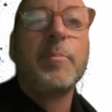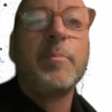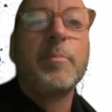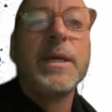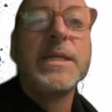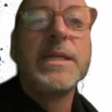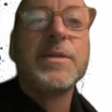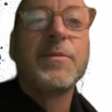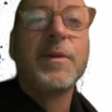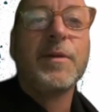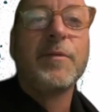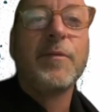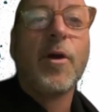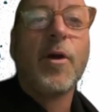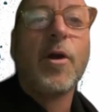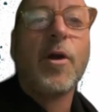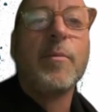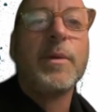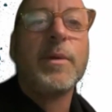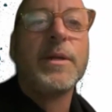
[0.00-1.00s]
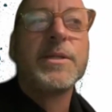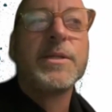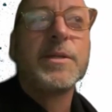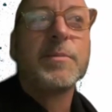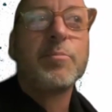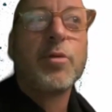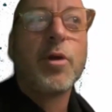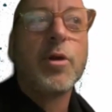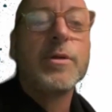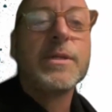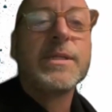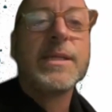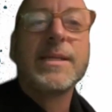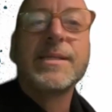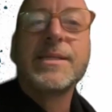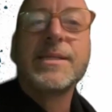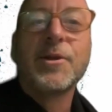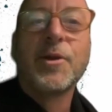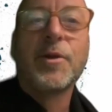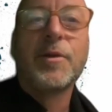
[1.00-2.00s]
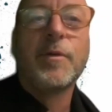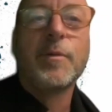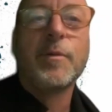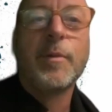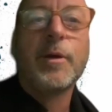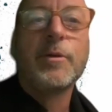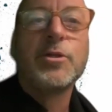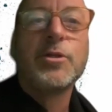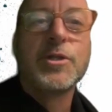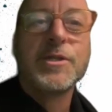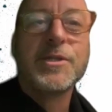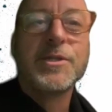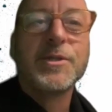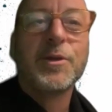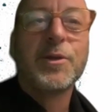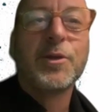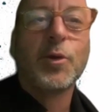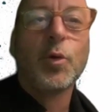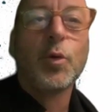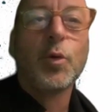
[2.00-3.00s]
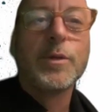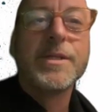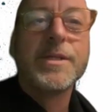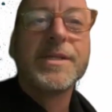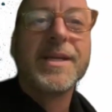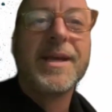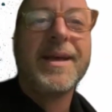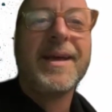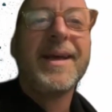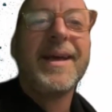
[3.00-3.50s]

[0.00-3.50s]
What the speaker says: peaceful environment to process a lot of emotions and thoughts.